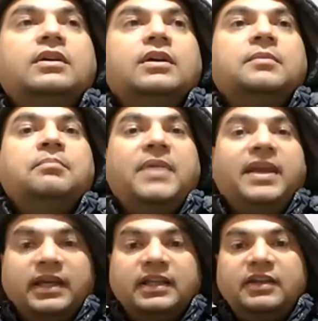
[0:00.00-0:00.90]

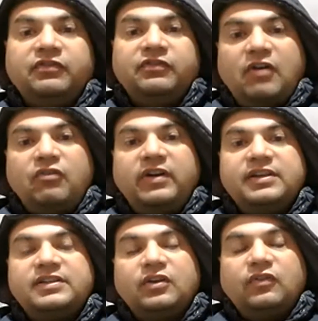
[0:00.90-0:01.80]
making the
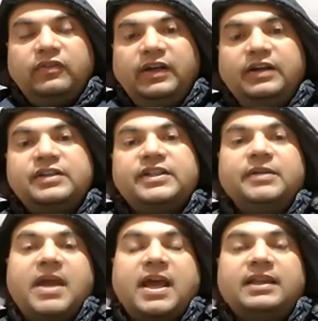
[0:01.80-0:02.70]
foundation of leadership,
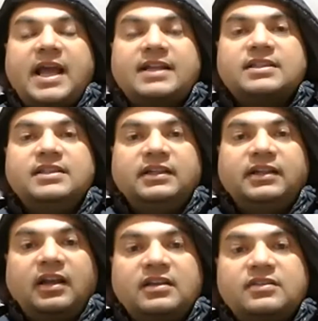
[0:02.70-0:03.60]
and that's the
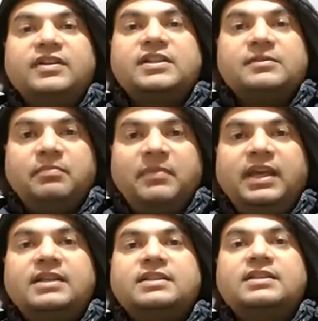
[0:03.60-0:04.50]
trust which
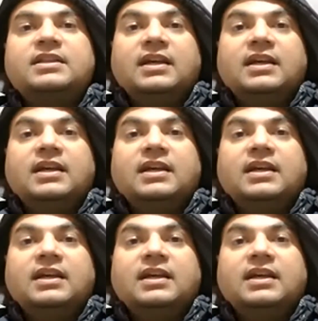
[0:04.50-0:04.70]
makes